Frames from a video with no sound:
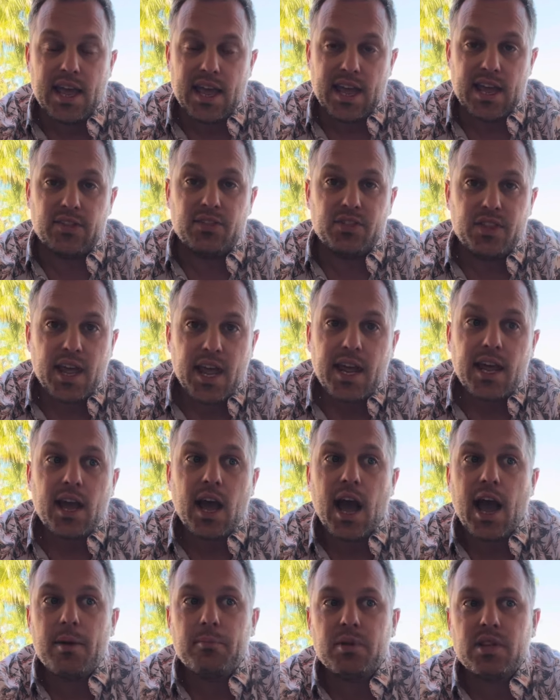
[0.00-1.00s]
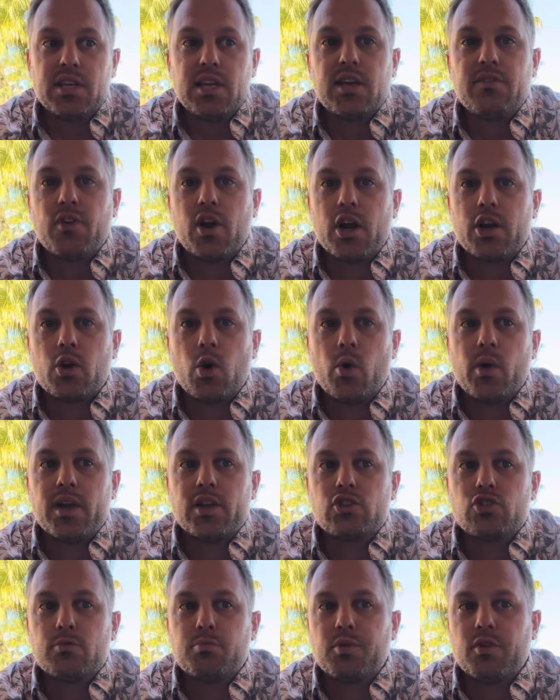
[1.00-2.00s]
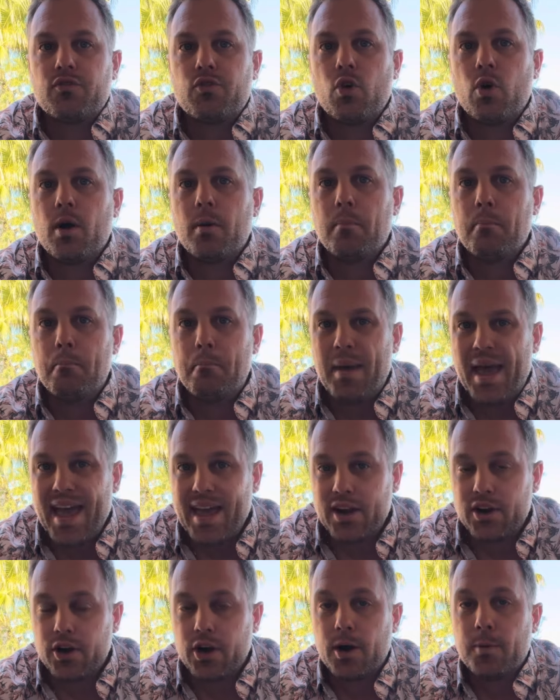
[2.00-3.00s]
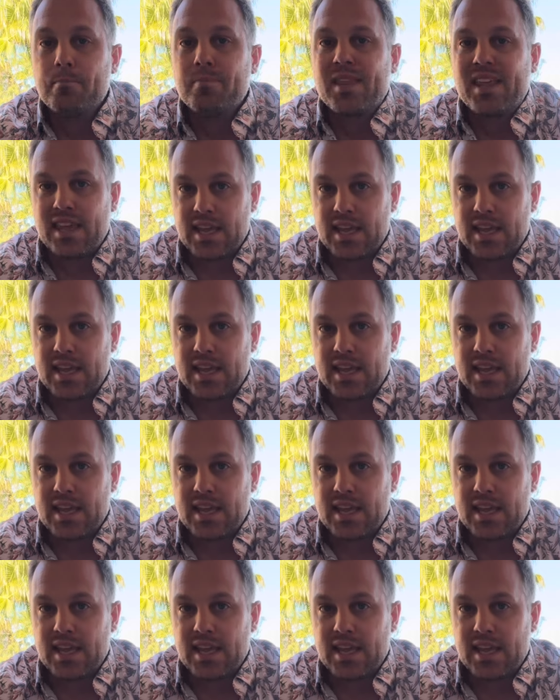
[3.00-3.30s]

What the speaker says: And they, I believe, are going to perform better